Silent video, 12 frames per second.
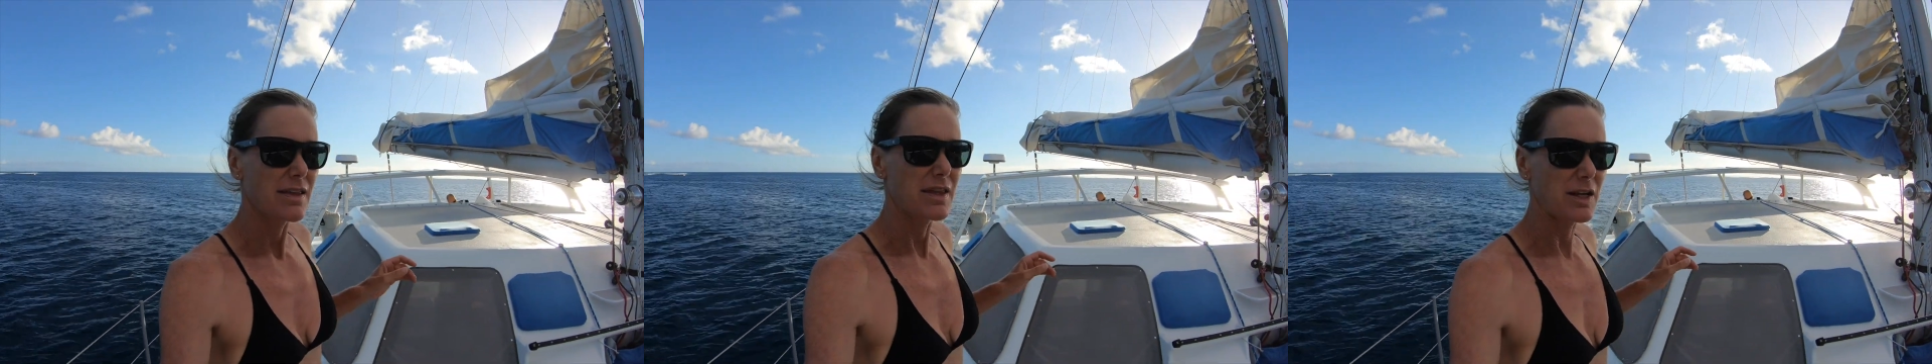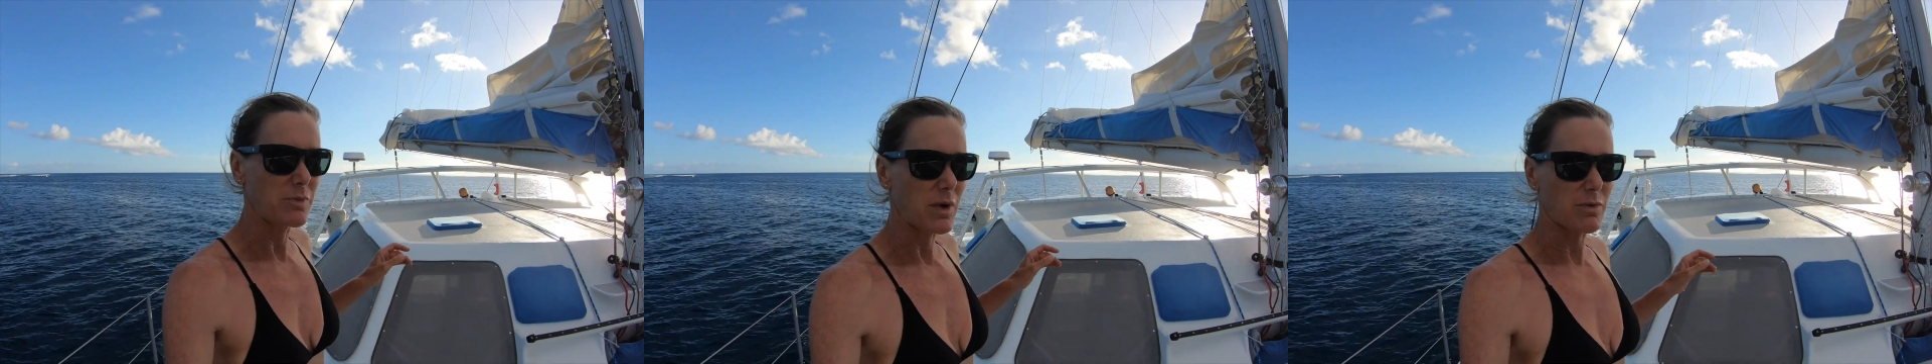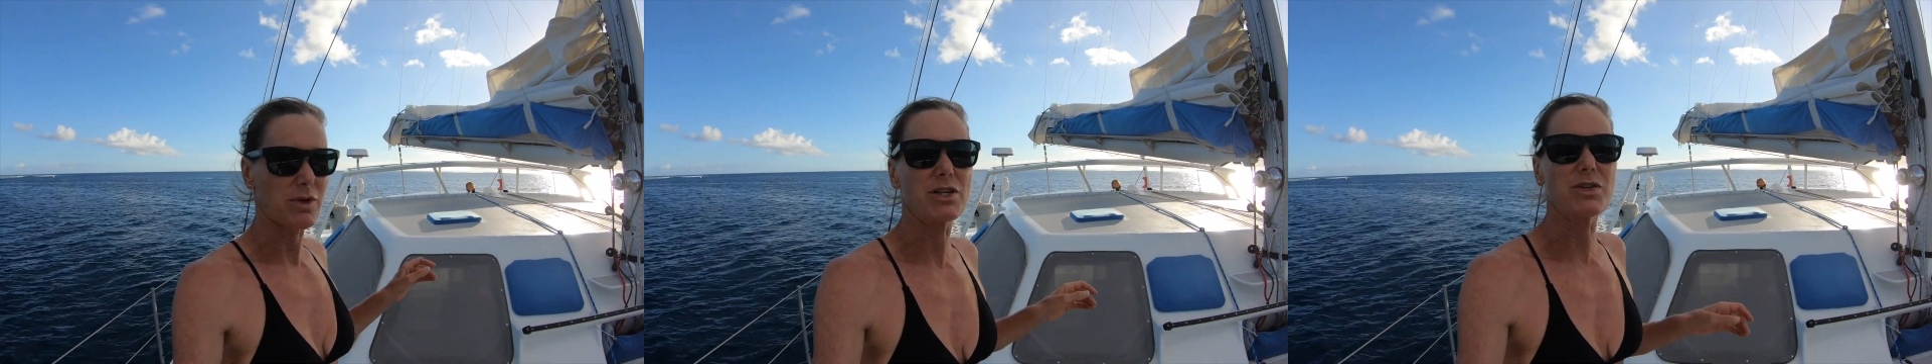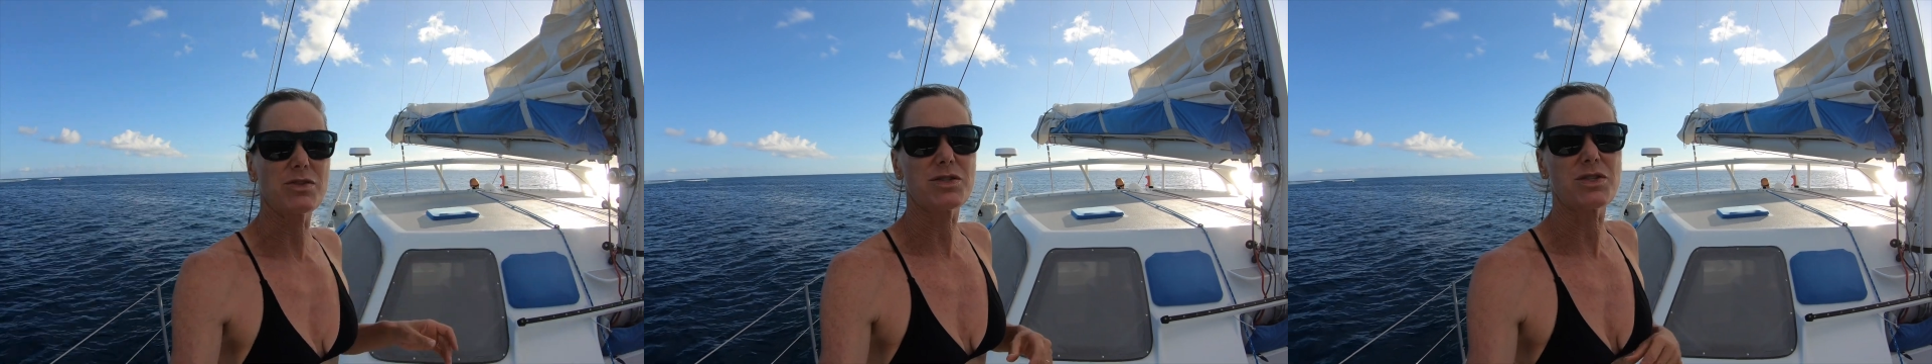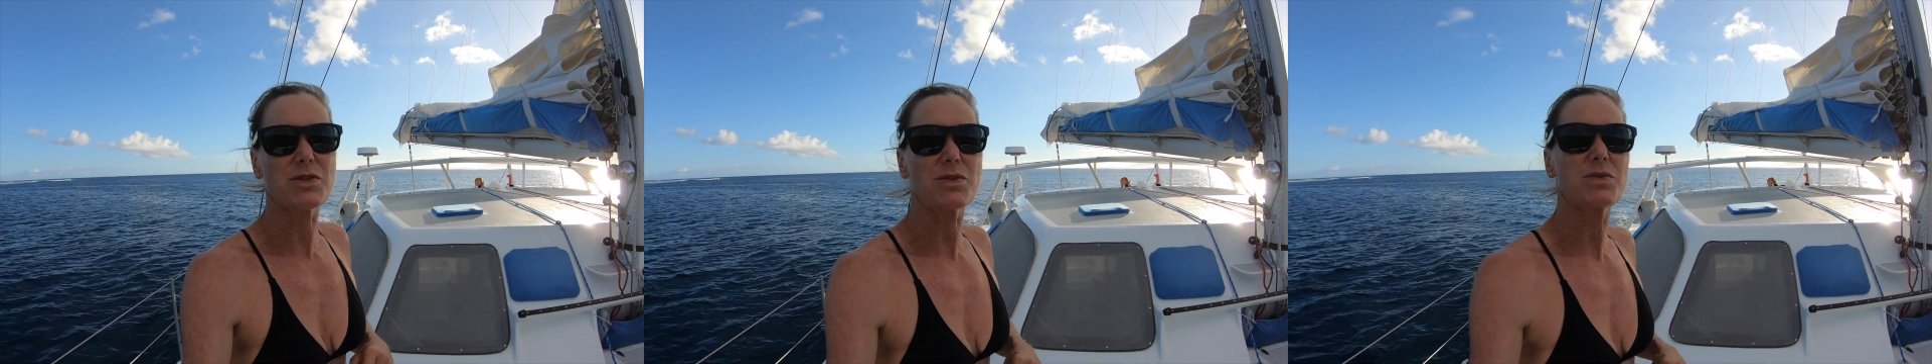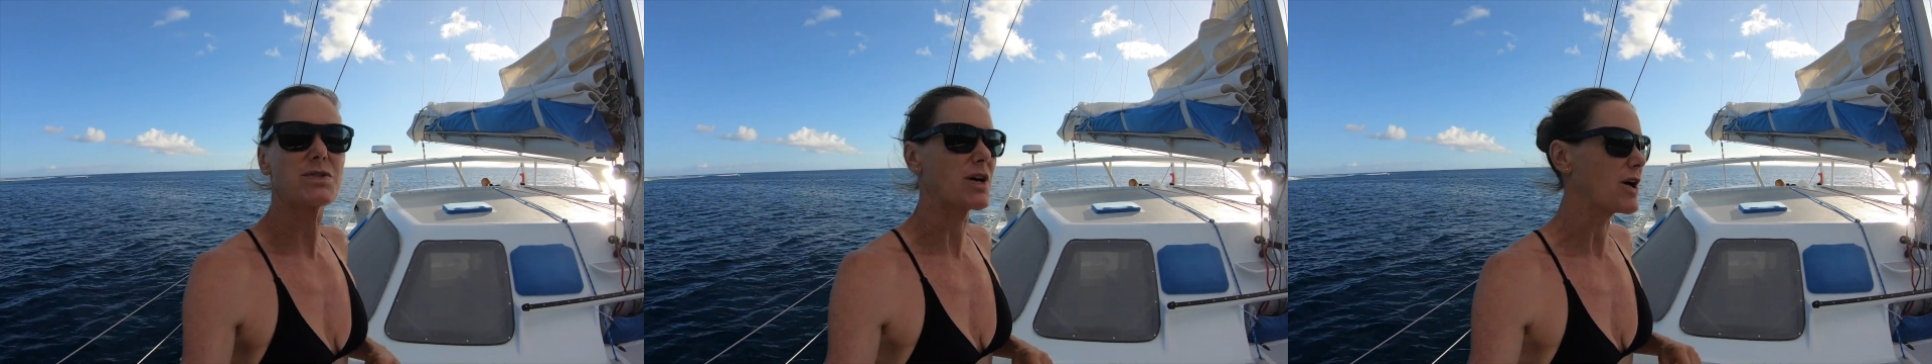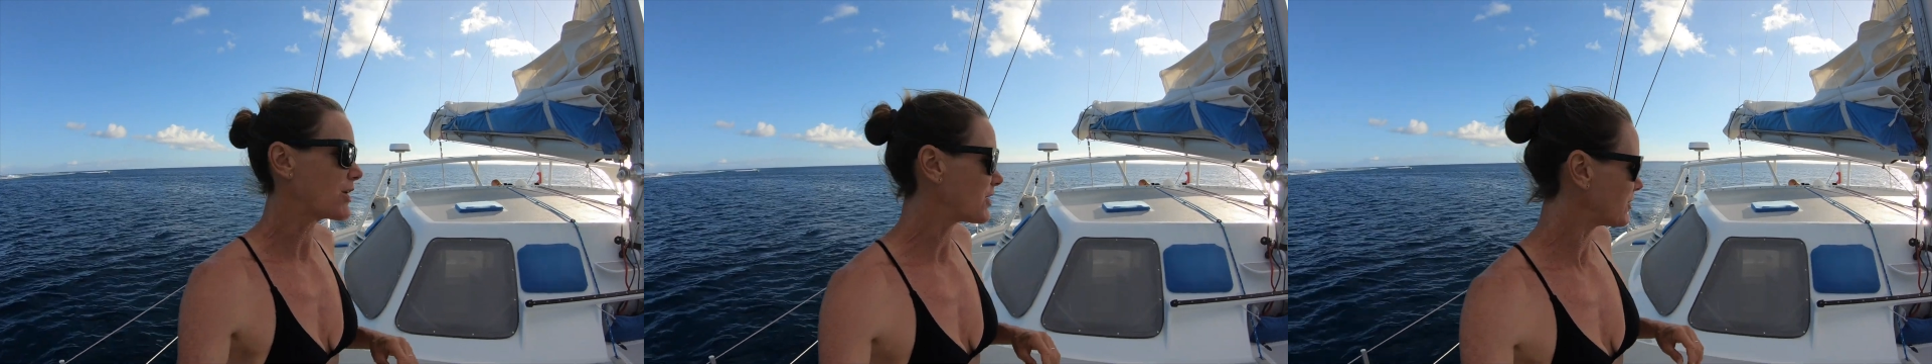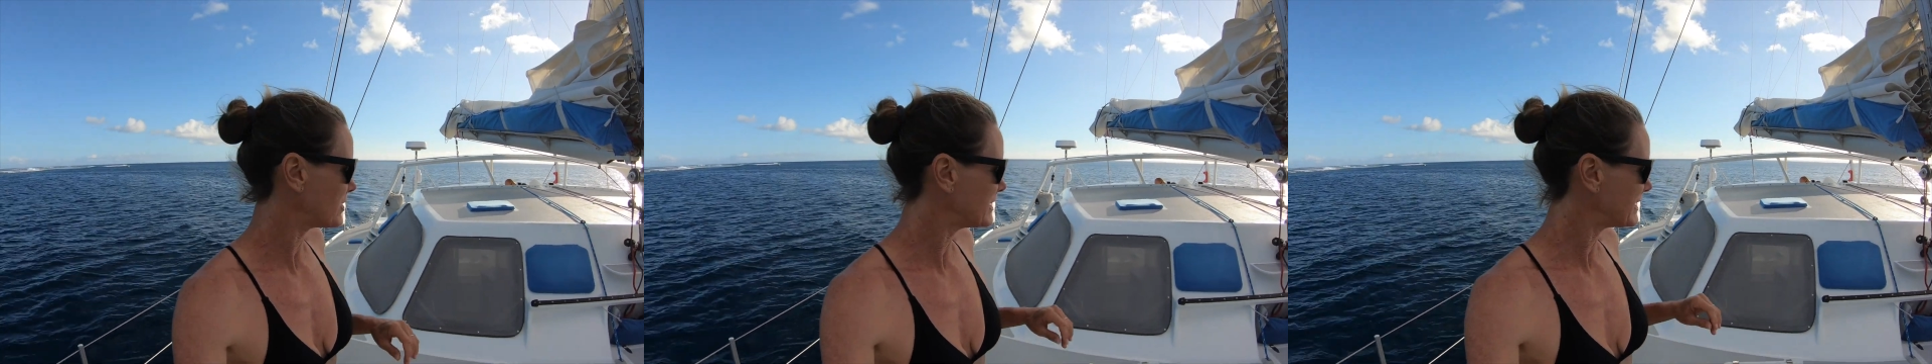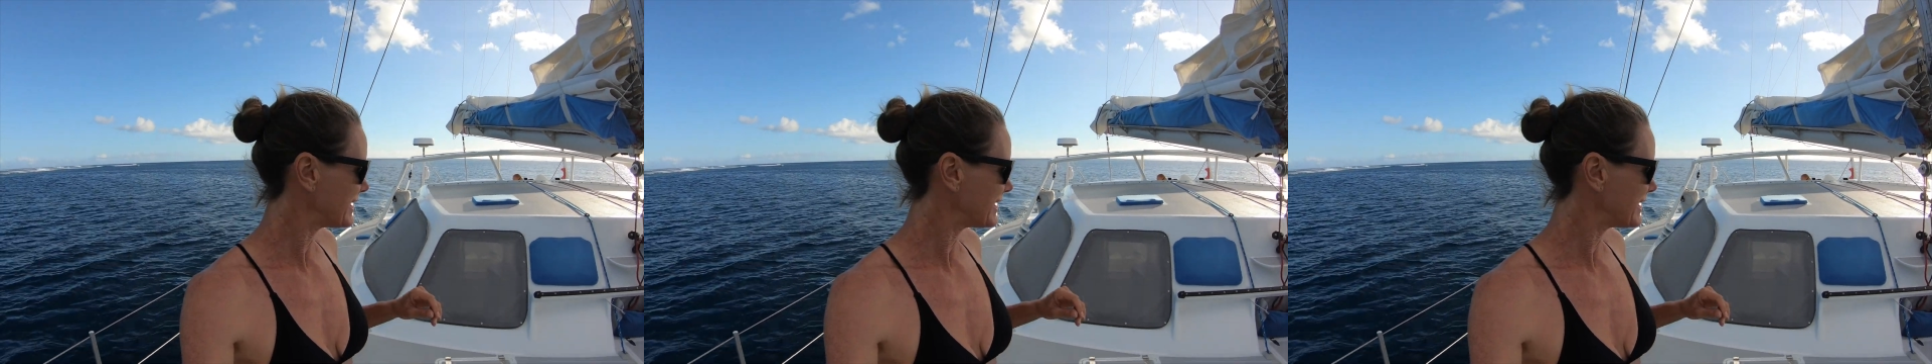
than what we're used to, so